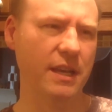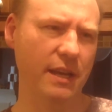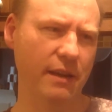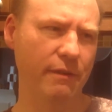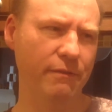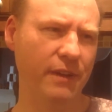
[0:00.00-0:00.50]

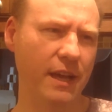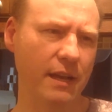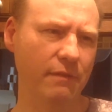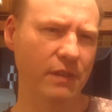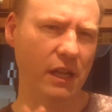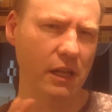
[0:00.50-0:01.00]
of kind
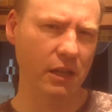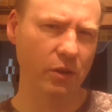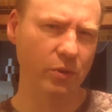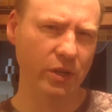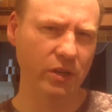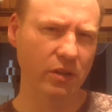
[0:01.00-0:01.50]
of the
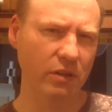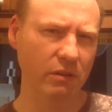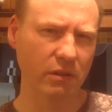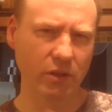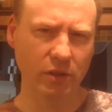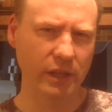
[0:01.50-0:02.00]

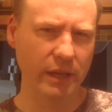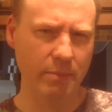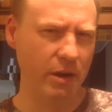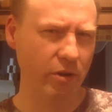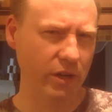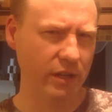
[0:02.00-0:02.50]
colonial early
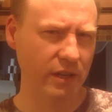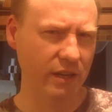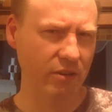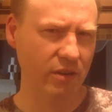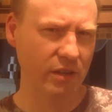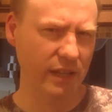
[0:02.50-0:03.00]
American era,